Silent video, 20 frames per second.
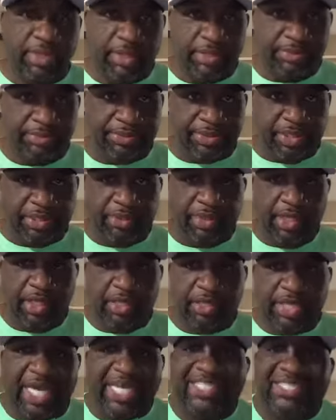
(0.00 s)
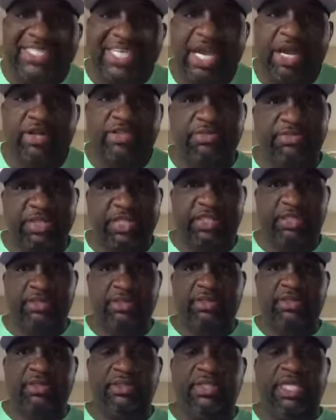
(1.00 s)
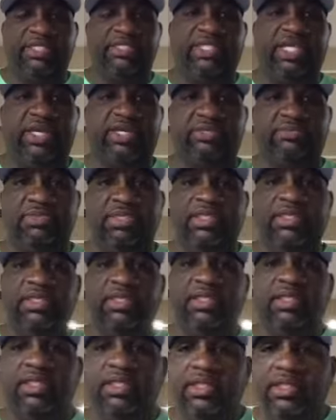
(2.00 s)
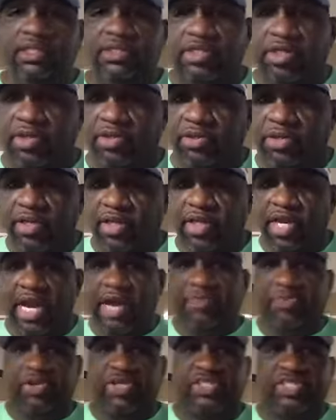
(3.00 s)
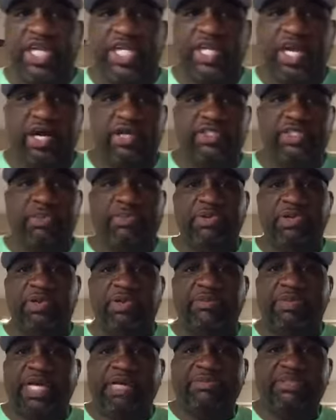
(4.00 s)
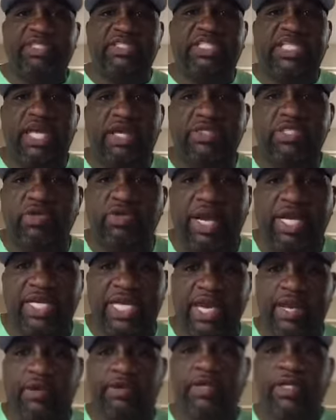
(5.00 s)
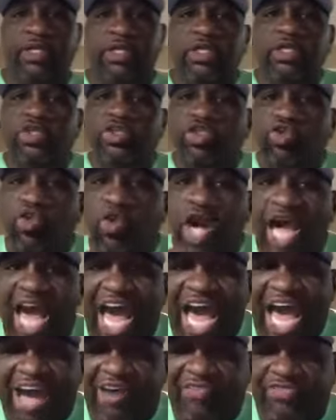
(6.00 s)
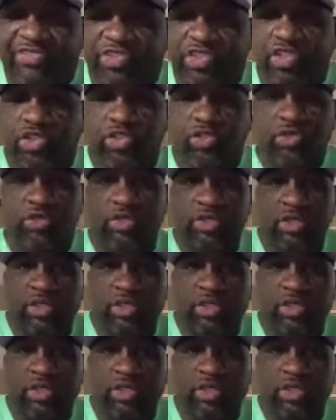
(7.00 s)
So that scares me. That scares me. So I appreciate y'all jumping on, but I'm just telling you right now, you have to